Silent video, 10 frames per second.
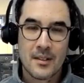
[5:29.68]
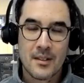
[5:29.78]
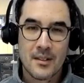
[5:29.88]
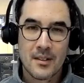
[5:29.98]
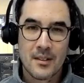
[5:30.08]

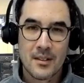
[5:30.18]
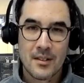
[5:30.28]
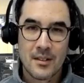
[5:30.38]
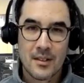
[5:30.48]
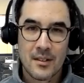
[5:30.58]

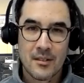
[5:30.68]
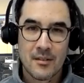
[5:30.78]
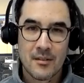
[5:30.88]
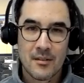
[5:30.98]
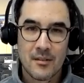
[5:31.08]

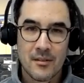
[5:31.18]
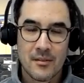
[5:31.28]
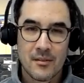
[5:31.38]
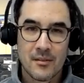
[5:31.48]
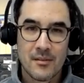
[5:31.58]

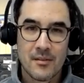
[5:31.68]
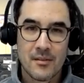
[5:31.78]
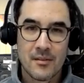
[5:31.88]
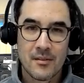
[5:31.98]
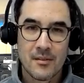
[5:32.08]

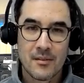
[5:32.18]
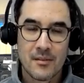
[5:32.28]
(not speaking)